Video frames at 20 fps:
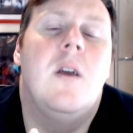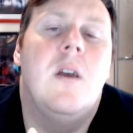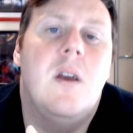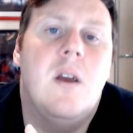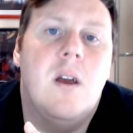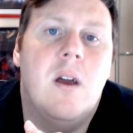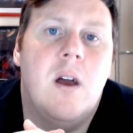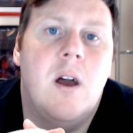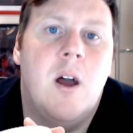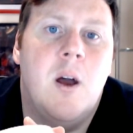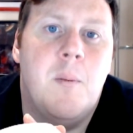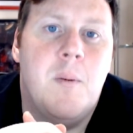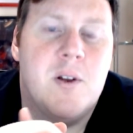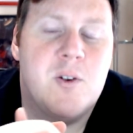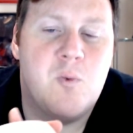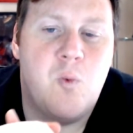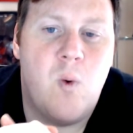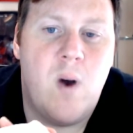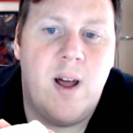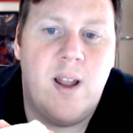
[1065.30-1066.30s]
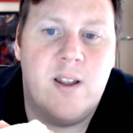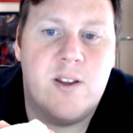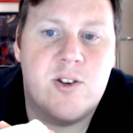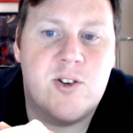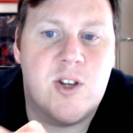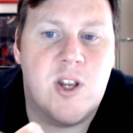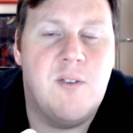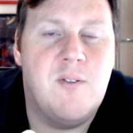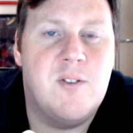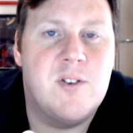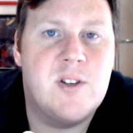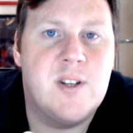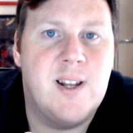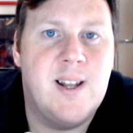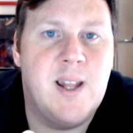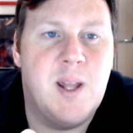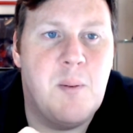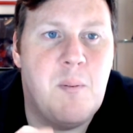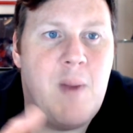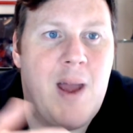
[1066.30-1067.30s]
As well as servicing
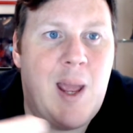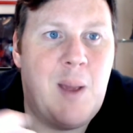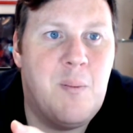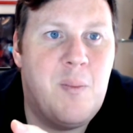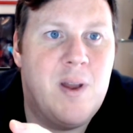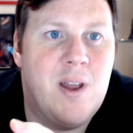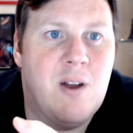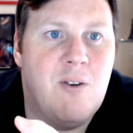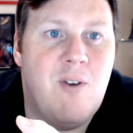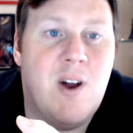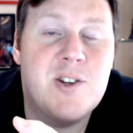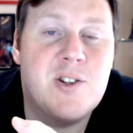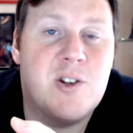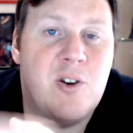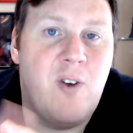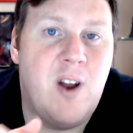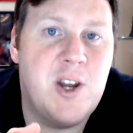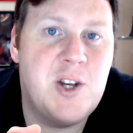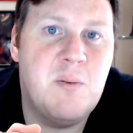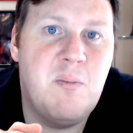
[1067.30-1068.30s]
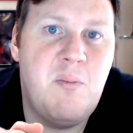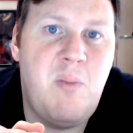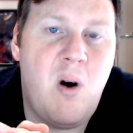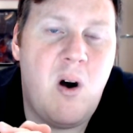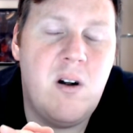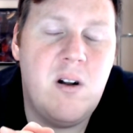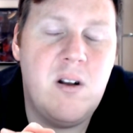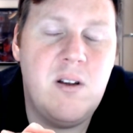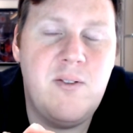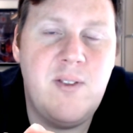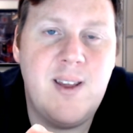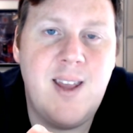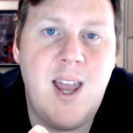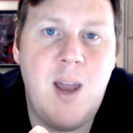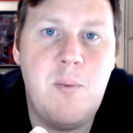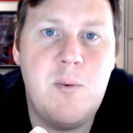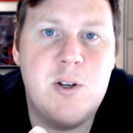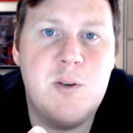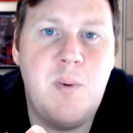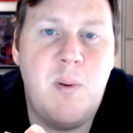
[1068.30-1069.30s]
it, there may be a restoration part of the
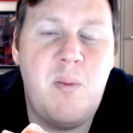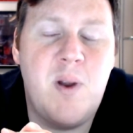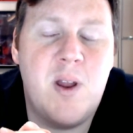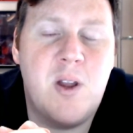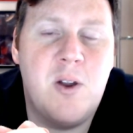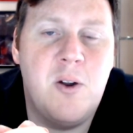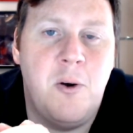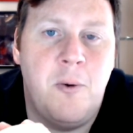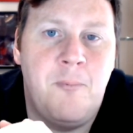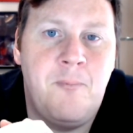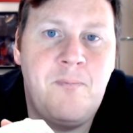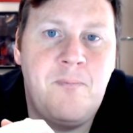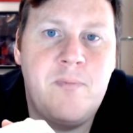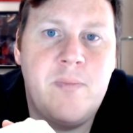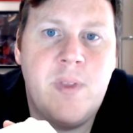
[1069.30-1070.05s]
game, which would be pretty cool.